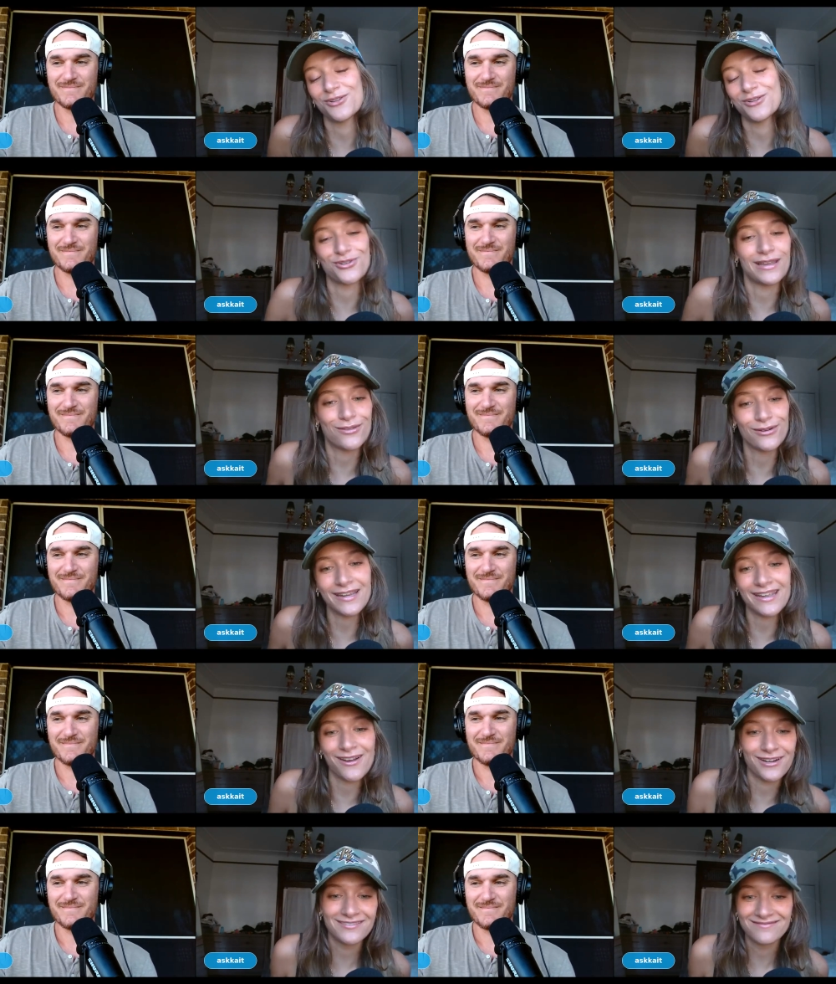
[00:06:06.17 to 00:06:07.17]
Speaker 1: called strike
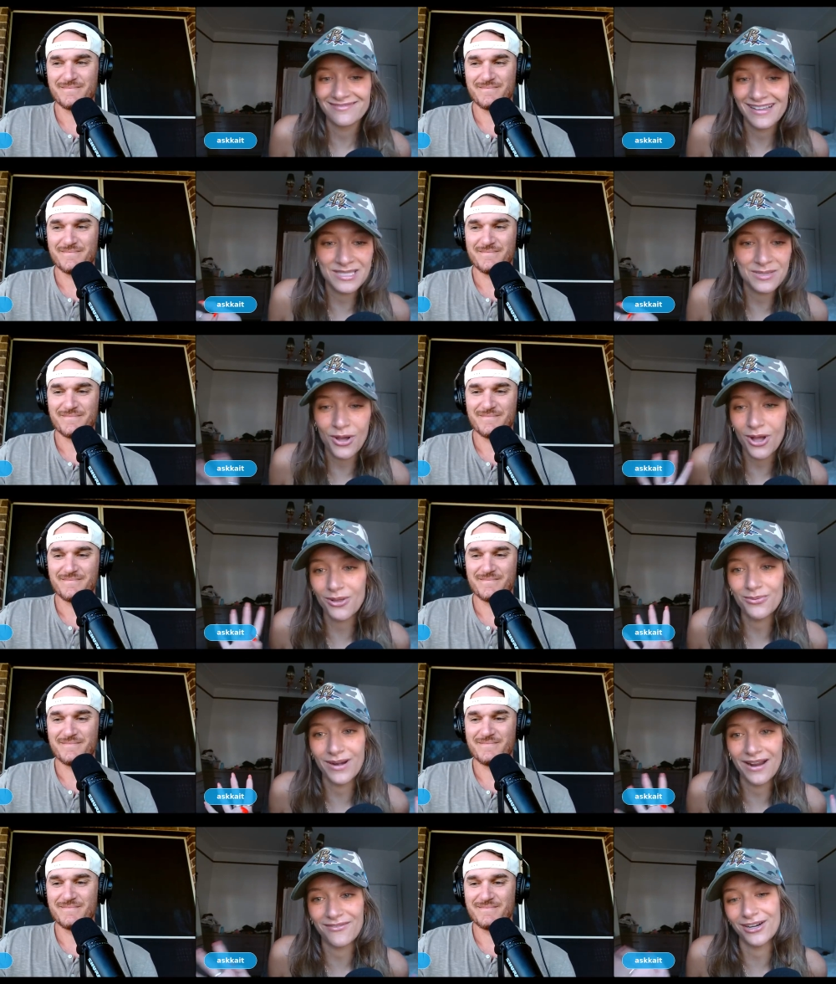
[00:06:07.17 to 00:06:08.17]
three, or it's a
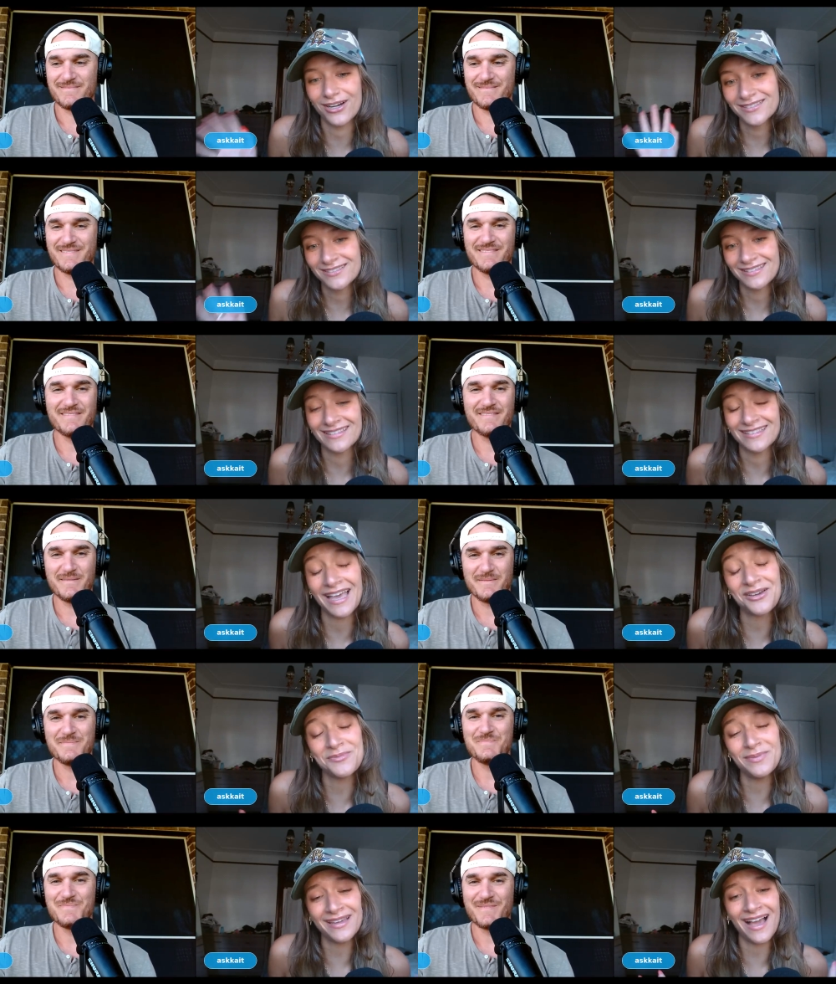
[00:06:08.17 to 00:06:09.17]
ball, whatever.
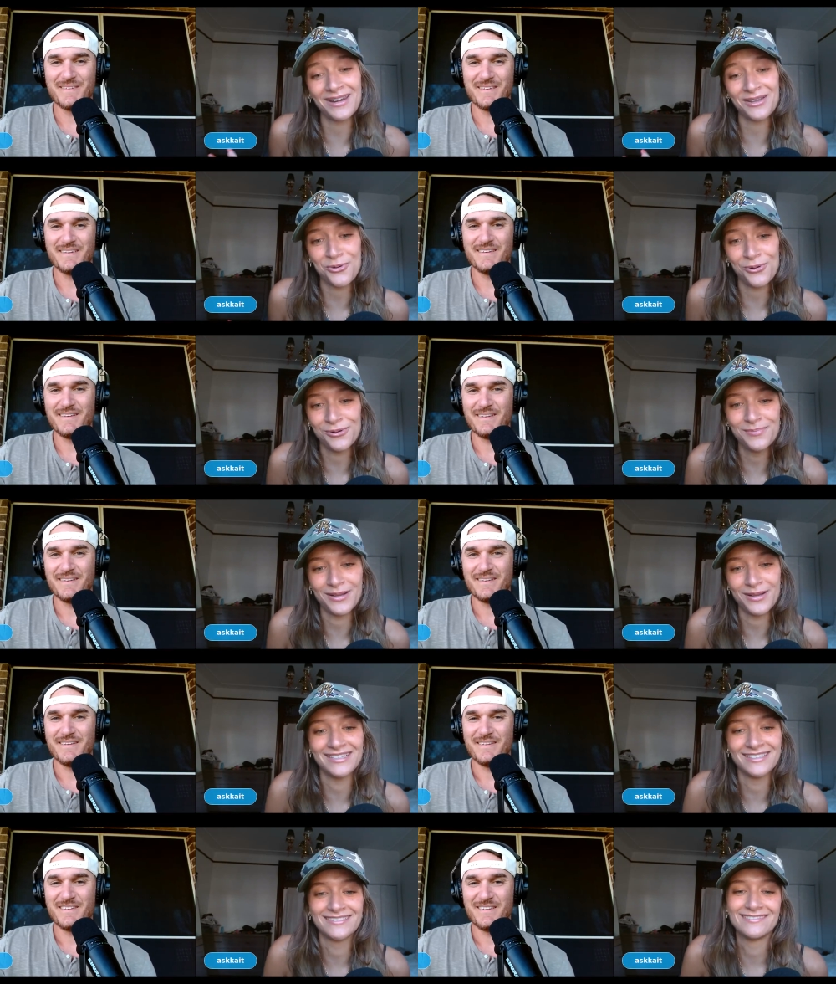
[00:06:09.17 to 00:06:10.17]
That could be kind of cool,
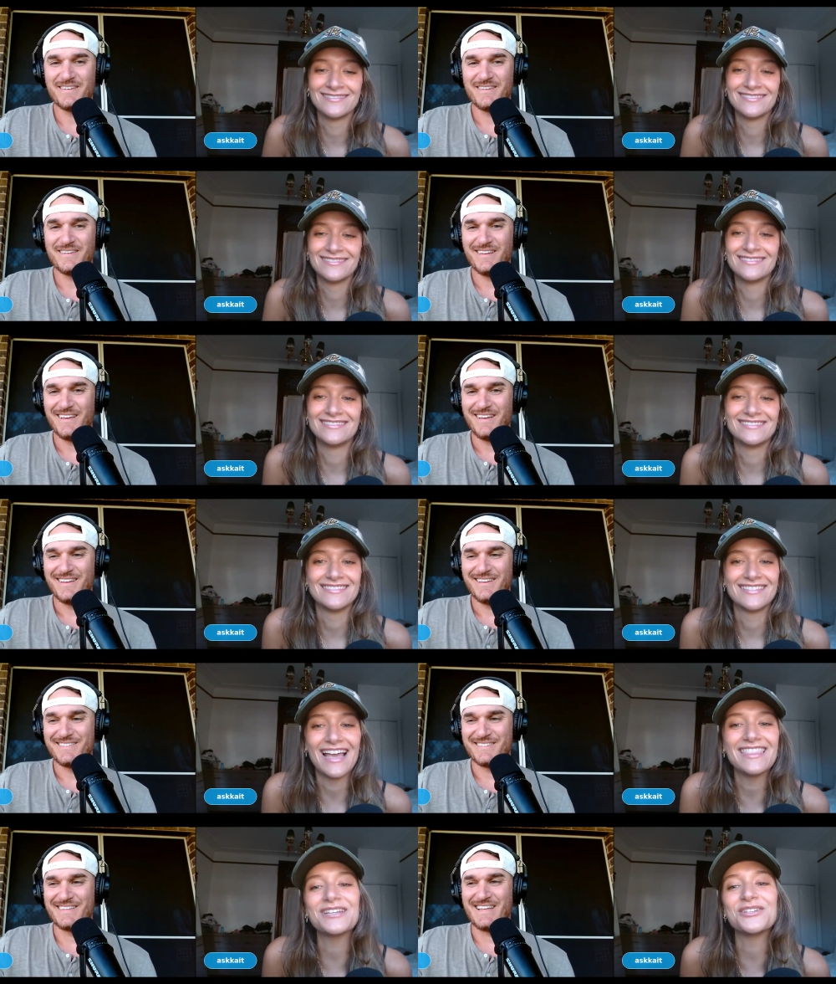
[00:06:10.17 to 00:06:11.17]
but
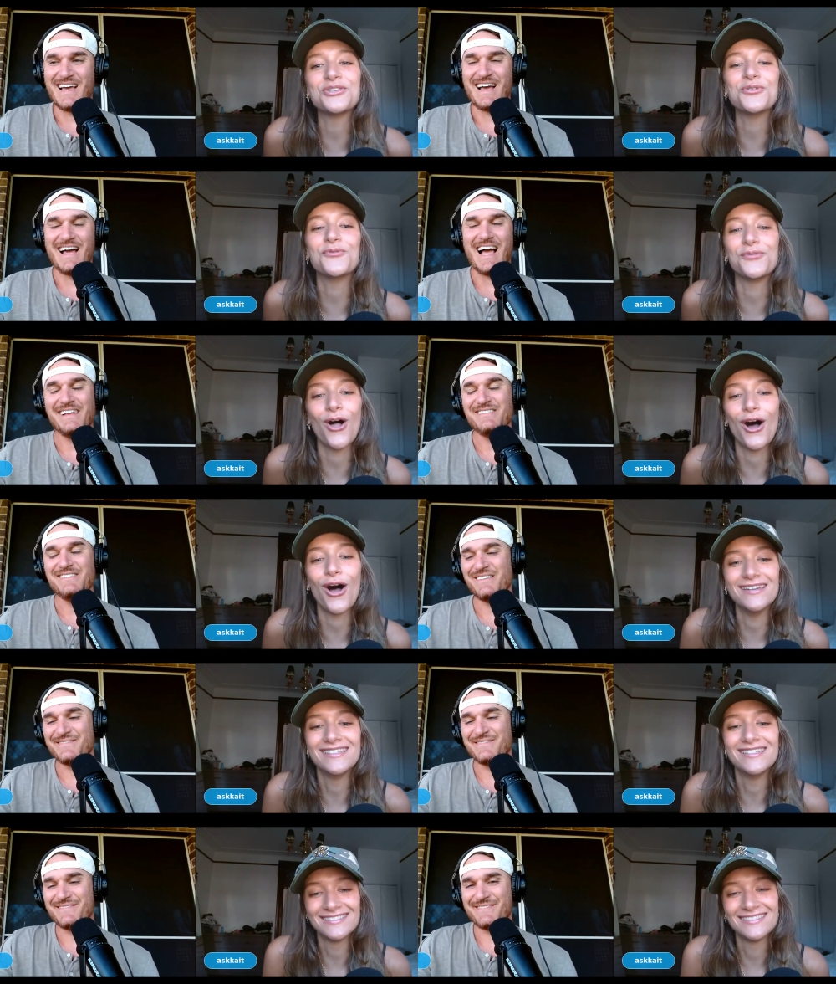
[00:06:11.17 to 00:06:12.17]
I think yeah, I
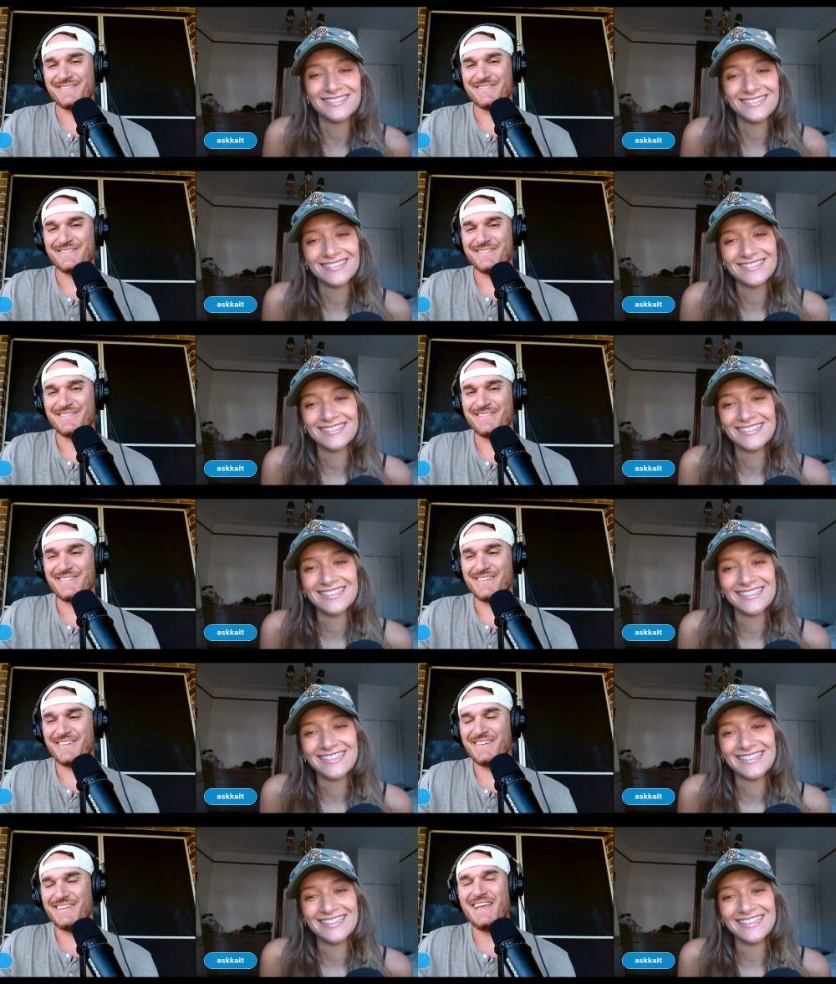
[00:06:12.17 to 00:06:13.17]
Speaker 2: st-
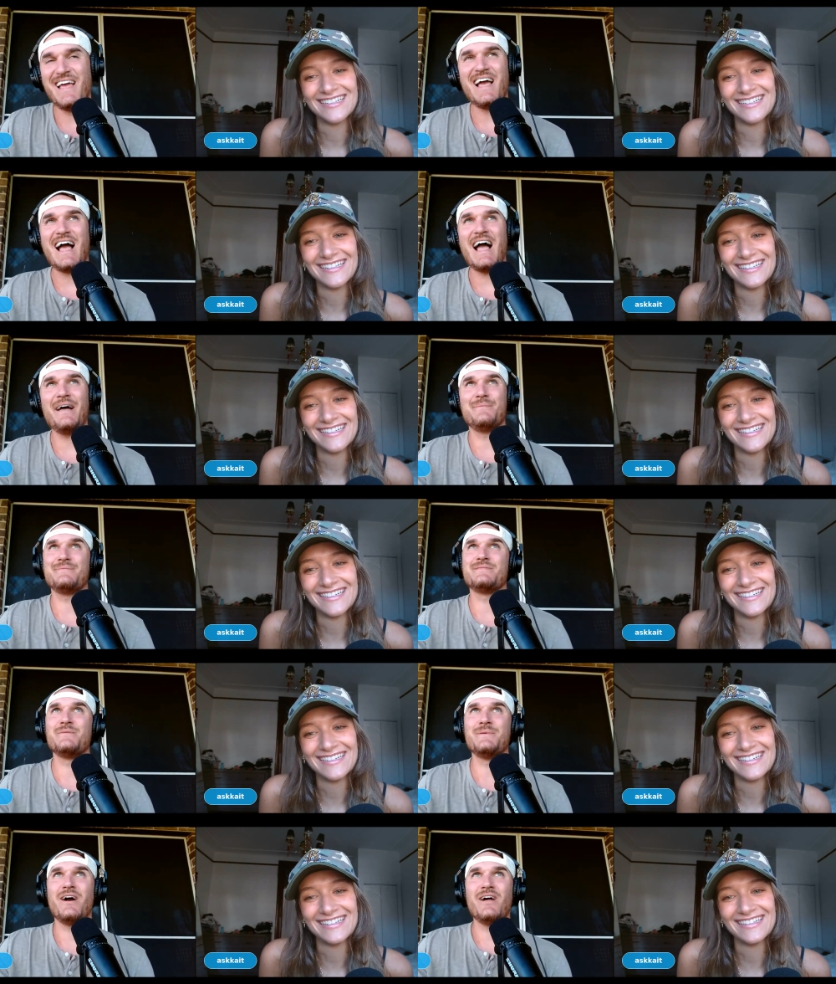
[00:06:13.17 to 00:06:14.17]
yeah, I,
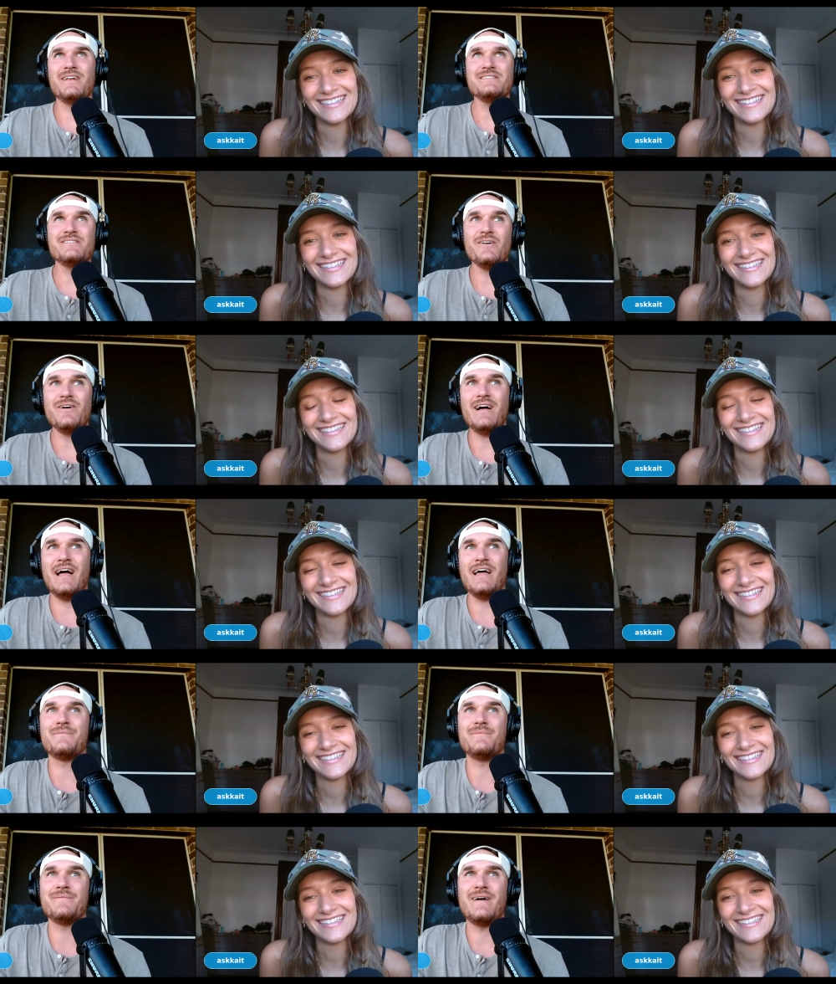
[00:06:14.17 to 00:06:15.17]
to be honest though,
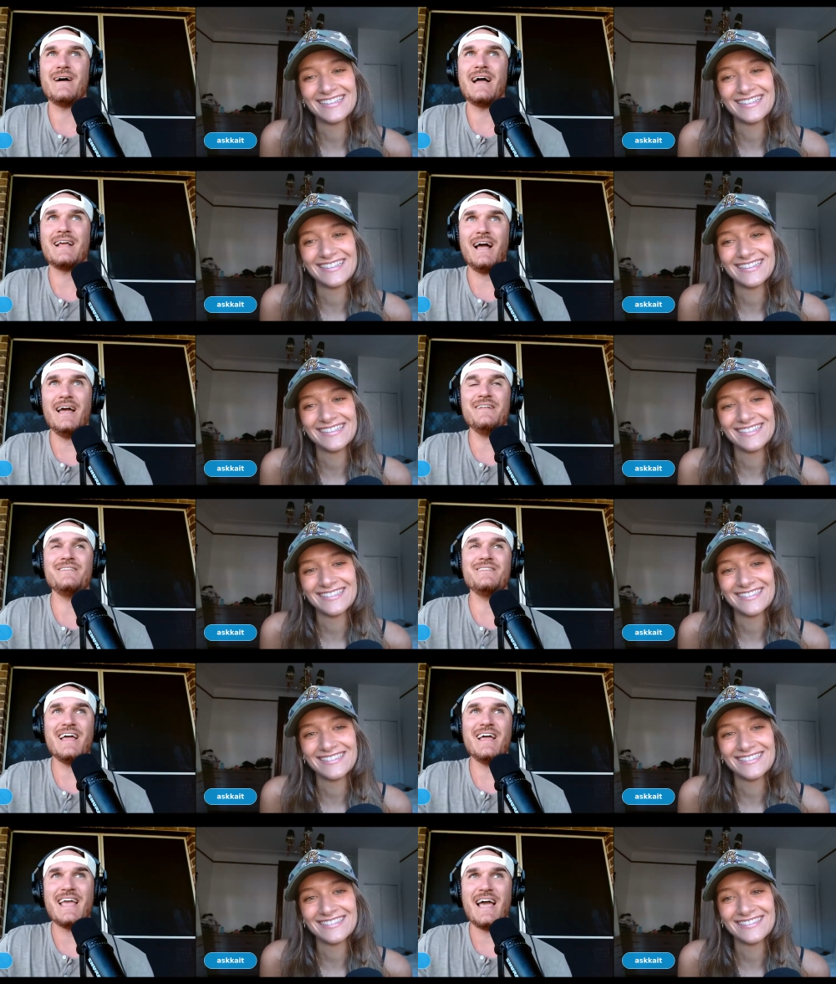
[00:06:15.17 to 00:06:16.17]
I I kind of
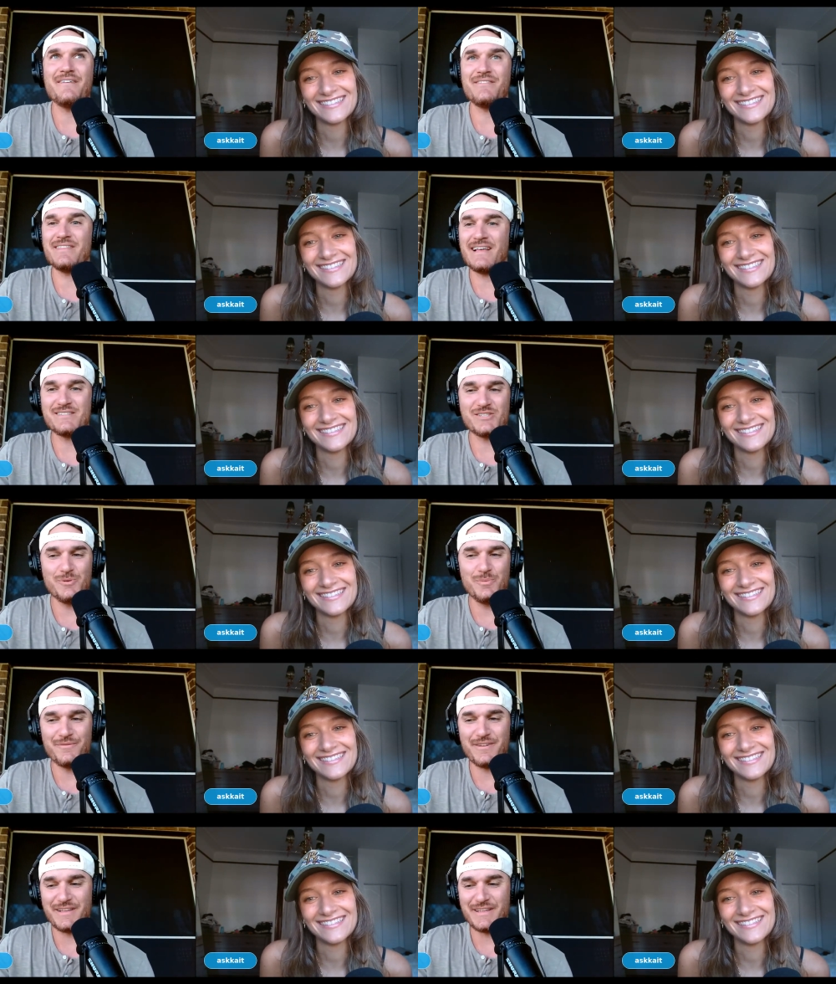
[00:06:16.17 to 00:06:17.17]
like having that
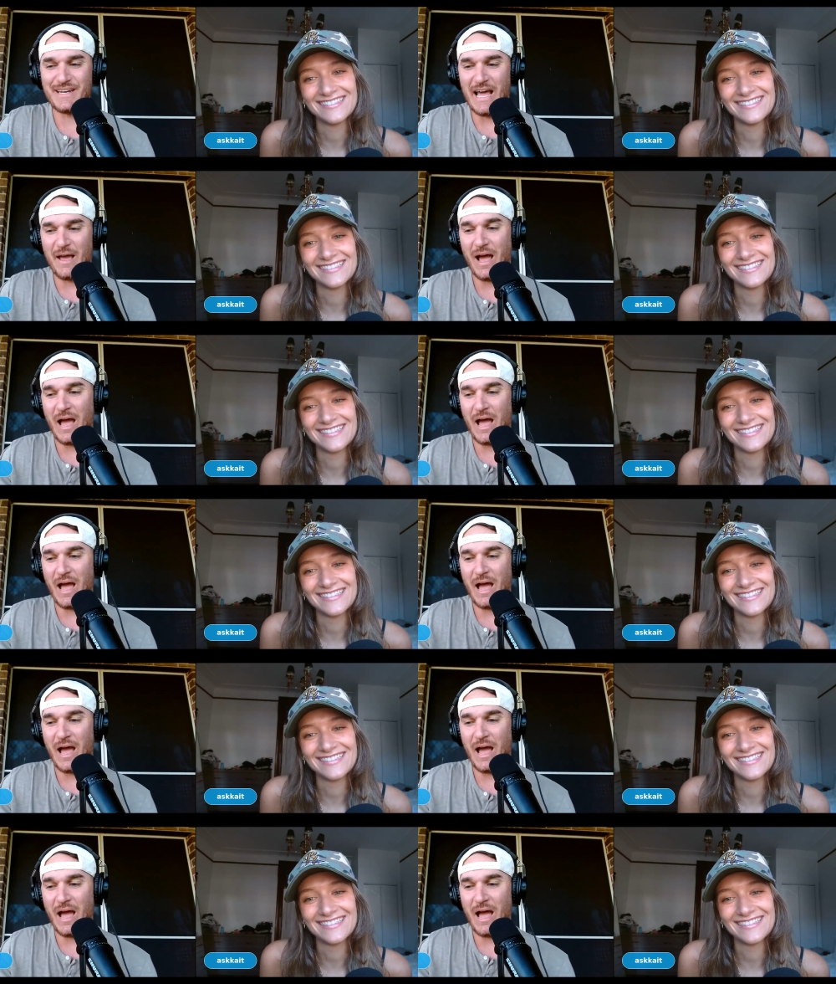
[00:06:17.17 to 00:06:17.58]
super villain. I